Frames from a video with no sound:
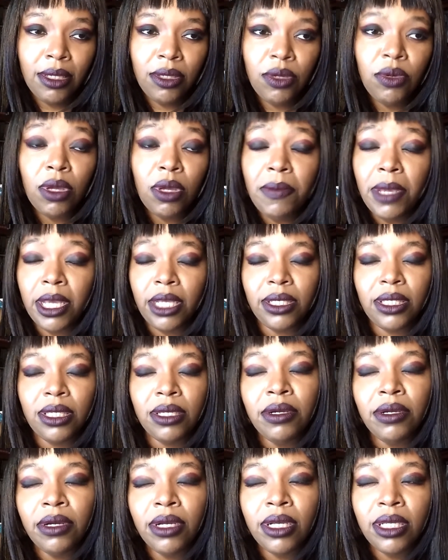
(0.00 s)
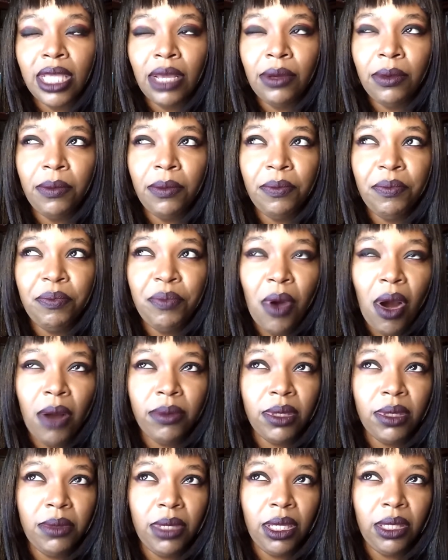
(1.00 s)
You can make a series. That would
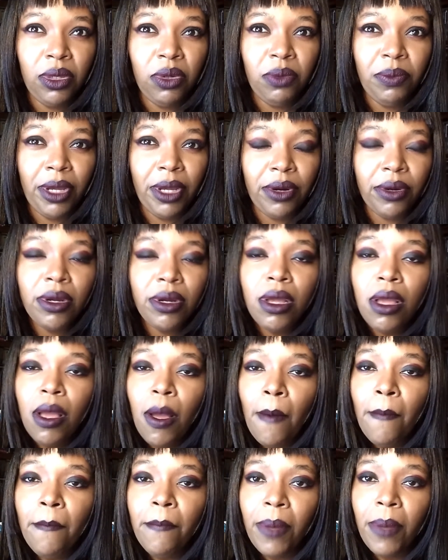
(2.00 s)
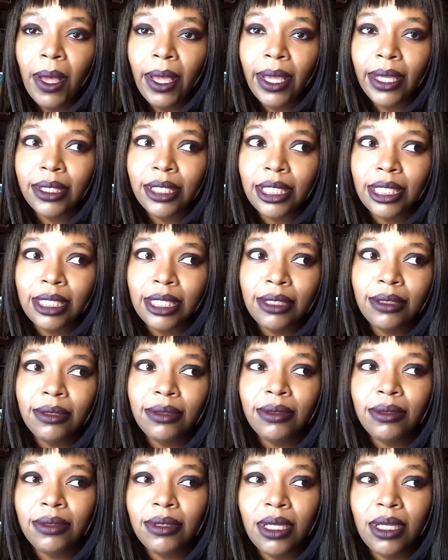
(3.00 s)
probably be a little better. But,
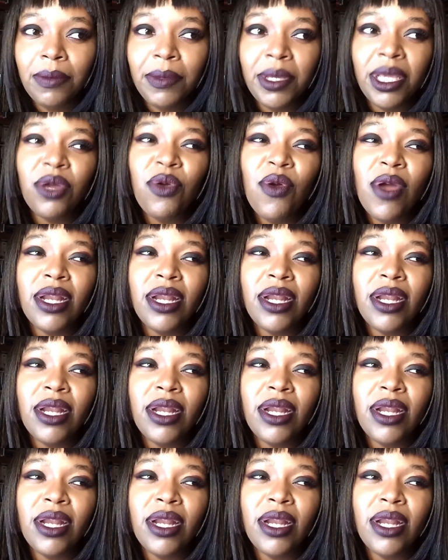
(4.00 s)
I mean,